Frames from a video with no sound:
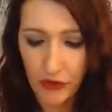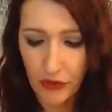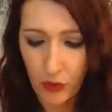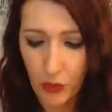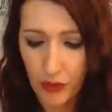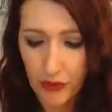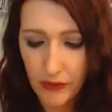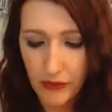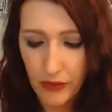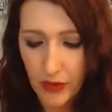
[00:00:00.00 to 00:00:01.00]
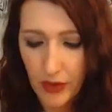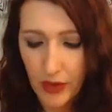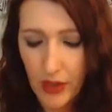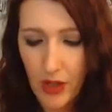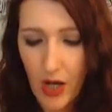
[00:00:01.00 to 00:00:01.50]
of Swords.
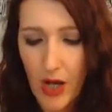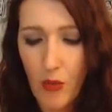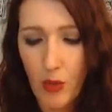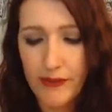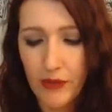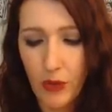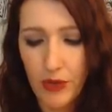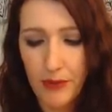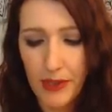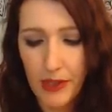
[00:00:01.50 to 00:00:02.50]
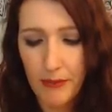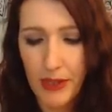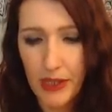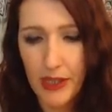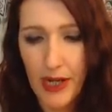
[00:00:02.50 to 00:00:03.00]
Uh, what's going to be the
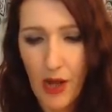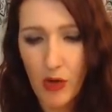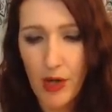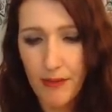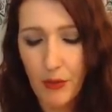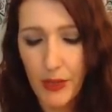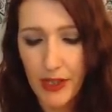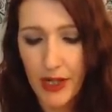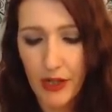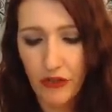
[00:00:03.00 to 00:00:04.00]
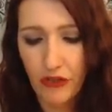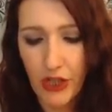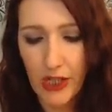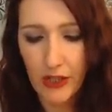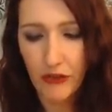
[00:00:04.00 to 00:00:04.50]
immediate outcome that we cannot
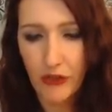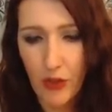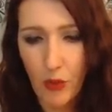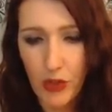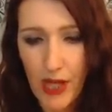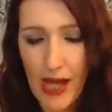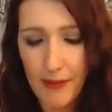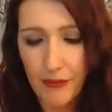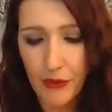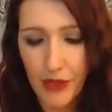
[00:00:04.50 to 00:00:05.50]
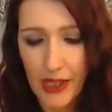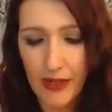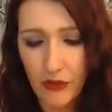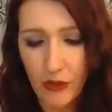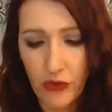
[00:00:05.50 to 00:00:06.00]
change that will happen for
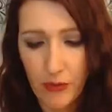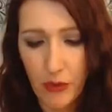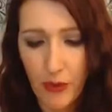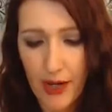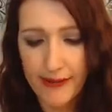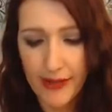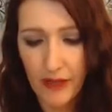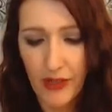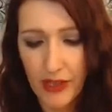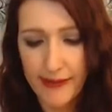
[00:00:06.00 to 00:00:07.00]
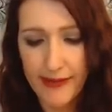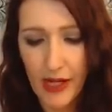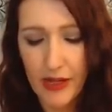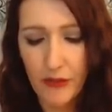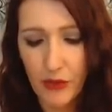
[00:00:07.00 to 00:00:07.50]
Cancer, Sun Rising, and Venus
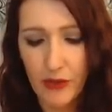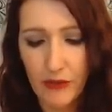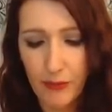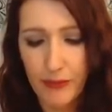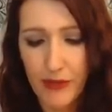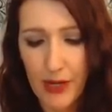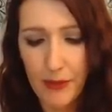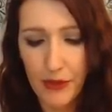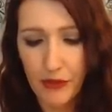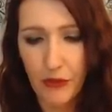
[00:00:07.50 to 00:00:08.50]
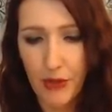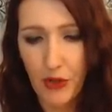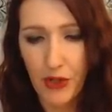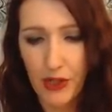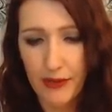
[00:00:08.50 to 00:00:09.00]
sign for this time period? Show me the
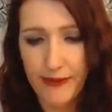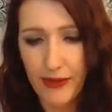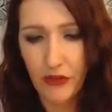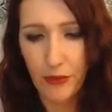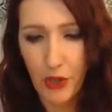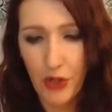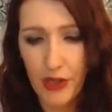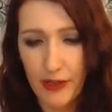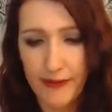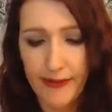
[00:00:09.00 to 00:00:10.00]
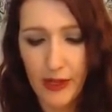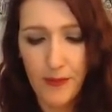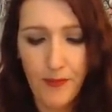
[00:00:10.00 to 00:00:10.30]
card I need to see. Show me the card I need to see.